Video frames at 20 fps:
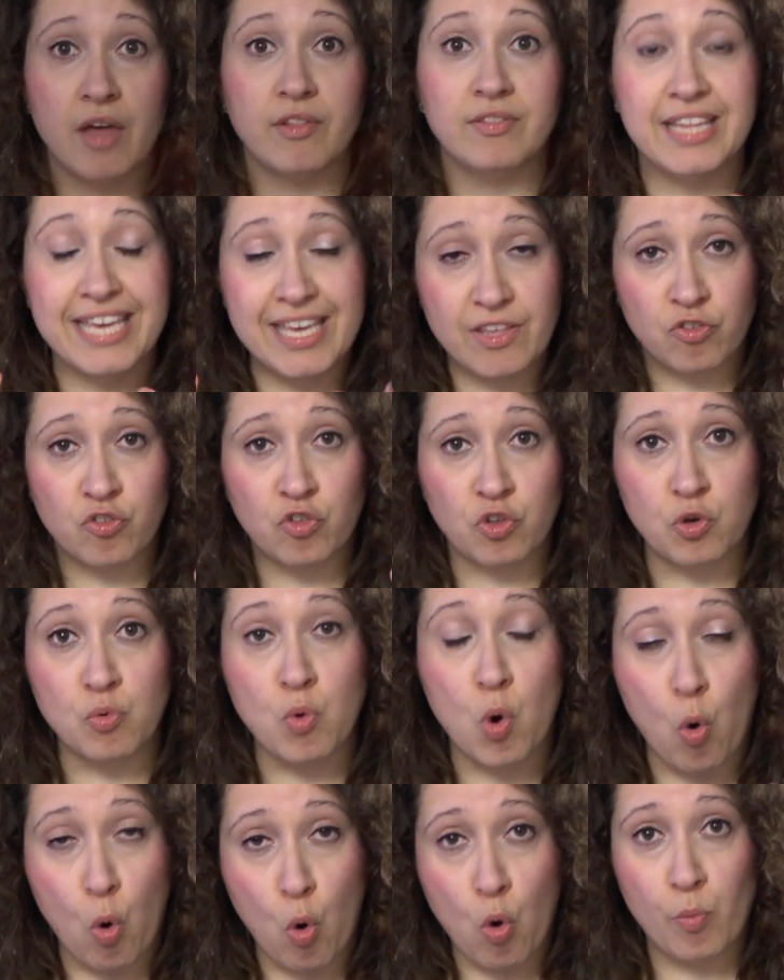these
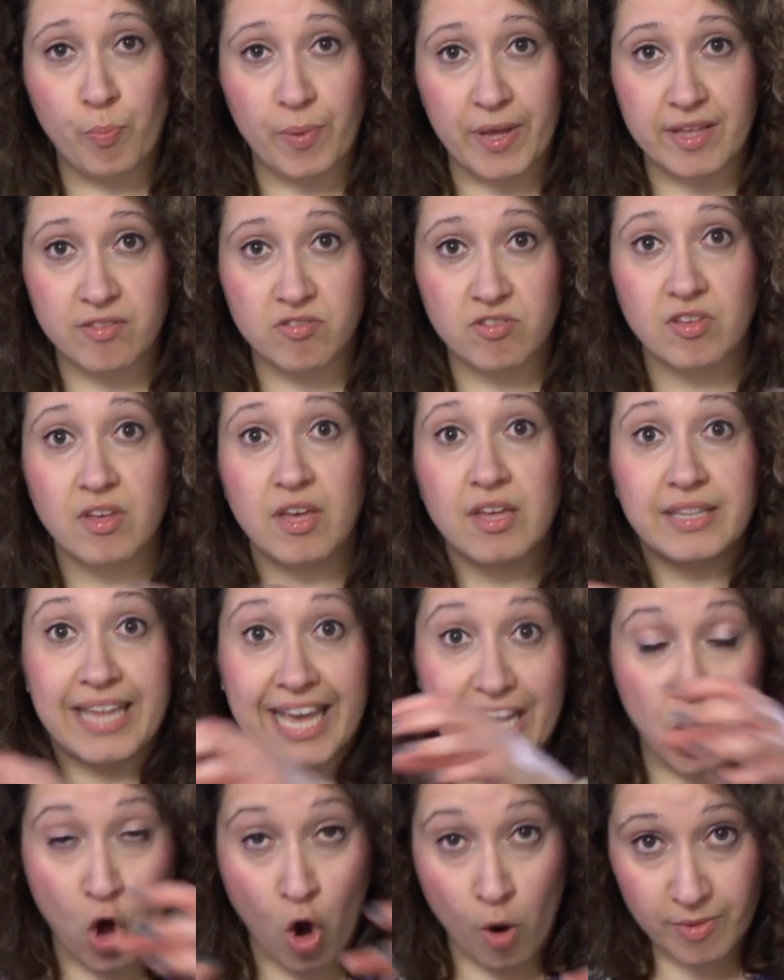two orbit
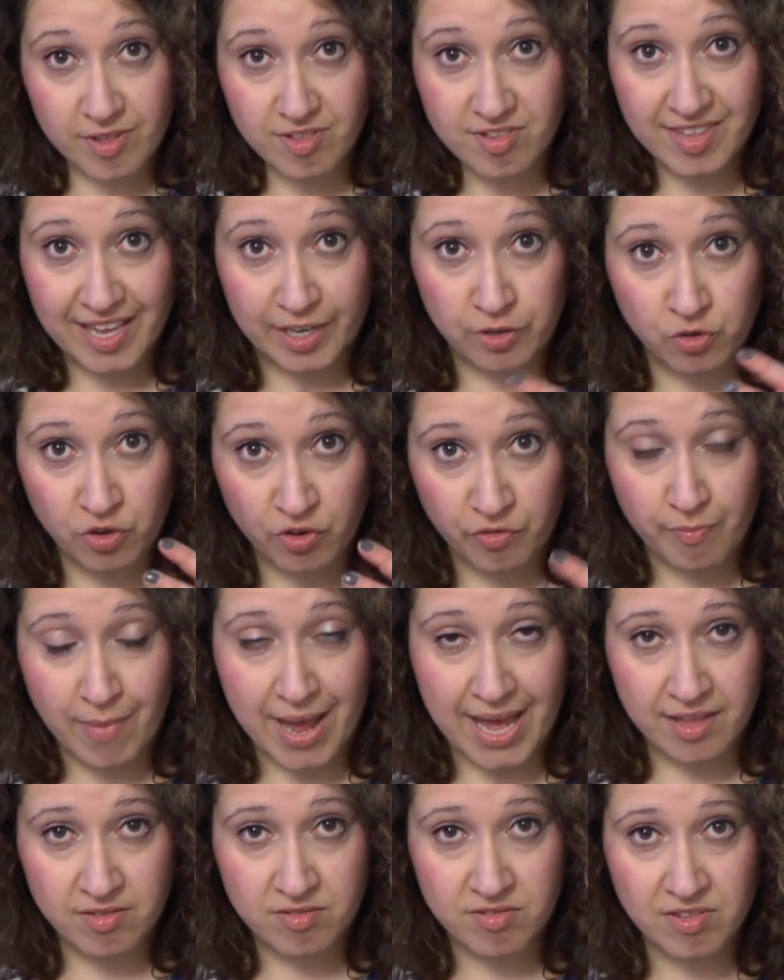their common centre of
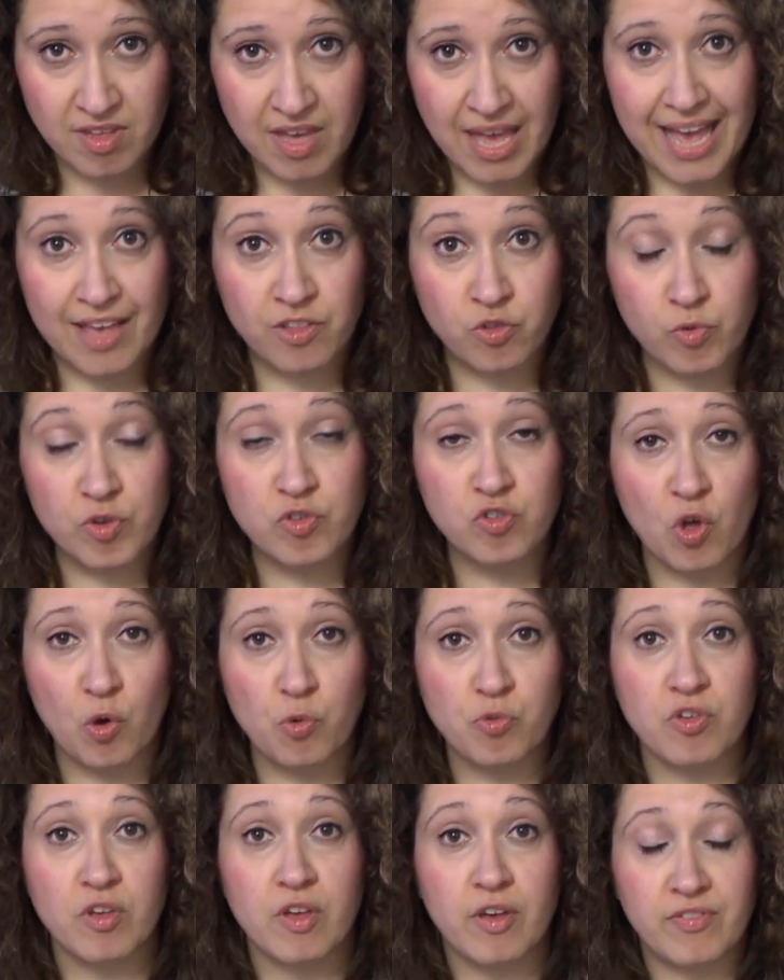mass as a
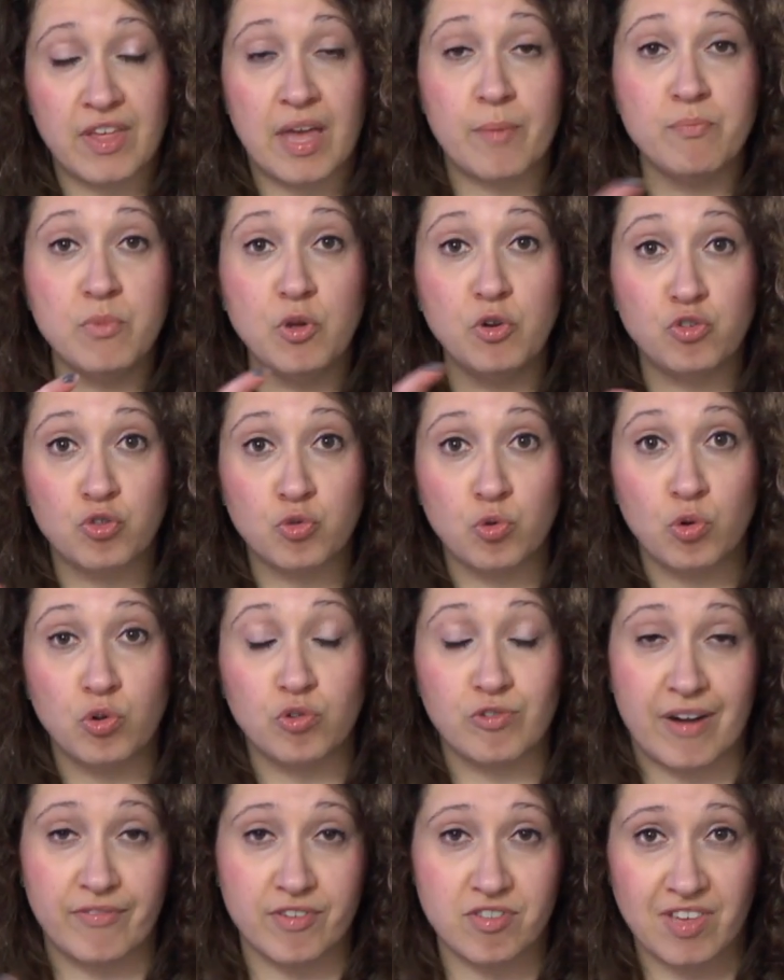result of their mutual
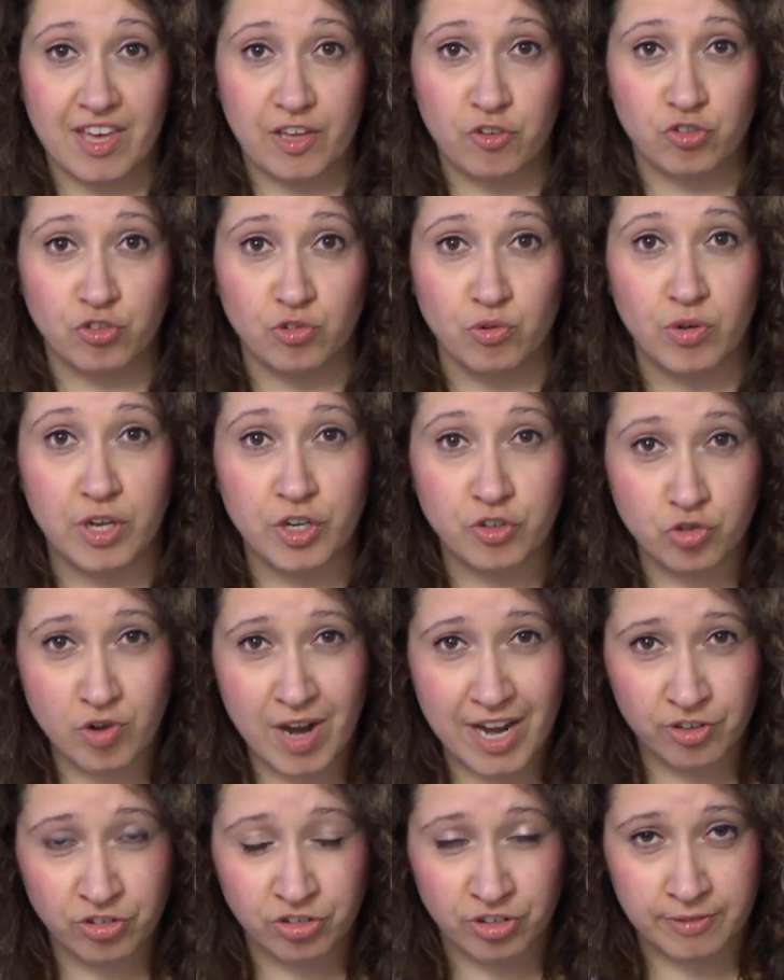gravitational
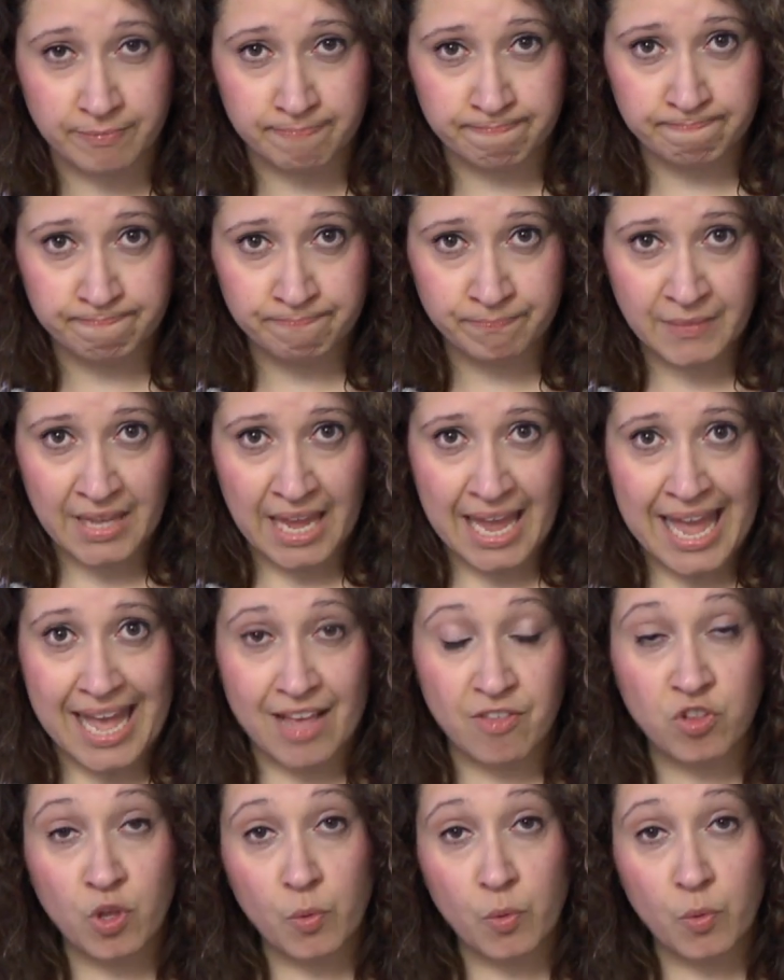attraction. And